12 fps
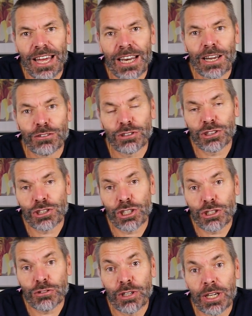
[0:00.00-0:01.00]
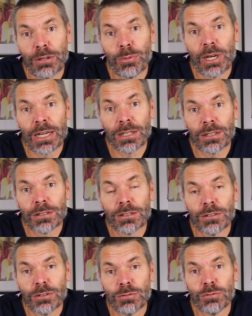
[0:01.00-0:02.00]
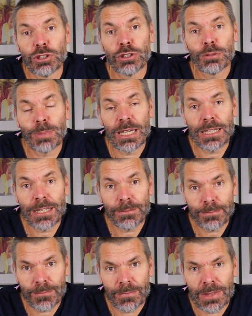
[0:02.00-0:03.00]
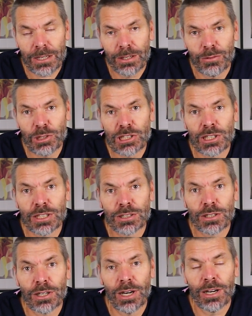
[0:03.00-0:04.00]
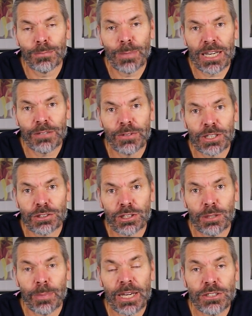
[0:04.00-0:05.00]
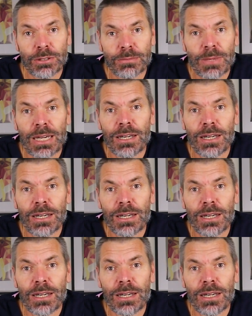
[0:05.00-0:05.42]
electrosurgery will reduce bleeding, which is a benefit to the patient.